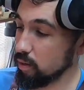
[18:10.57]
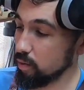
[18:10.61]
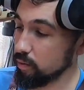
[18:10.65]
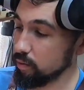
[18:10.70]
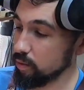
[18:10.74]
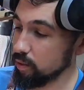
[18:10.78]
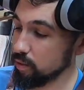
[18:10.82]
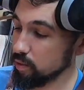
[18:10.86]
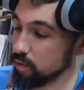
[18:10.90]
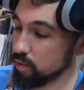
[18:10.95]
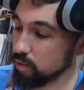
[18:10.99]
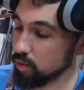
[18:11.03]

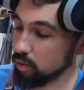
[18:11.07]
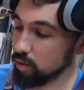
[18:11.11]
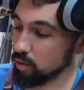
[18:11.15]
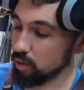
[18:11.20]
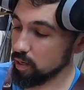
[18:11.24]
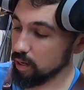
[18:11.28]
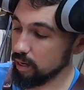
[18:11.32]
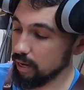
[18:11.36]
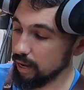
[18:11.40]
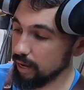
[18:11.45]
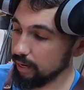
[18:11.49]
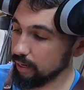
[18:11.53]
on this,
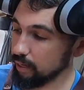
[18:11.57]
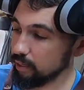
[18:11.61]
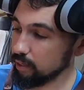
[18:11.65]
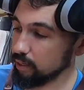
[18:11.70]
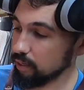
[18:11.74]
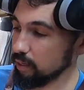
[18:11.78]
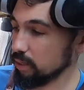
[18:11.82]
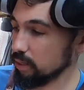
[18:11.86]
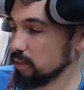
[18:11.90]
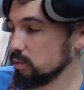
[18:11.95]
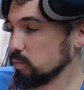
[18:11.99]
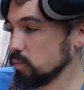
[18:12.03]
on a neck
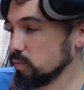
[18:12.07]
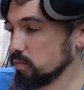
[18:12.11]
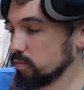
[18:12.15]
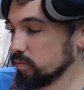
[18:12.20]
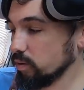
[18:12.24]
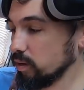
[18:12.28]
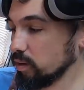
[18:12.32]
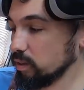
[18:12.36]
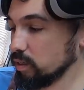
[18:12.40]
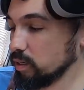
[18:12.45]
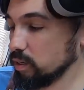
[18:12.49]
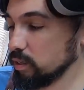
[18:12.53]
as we've done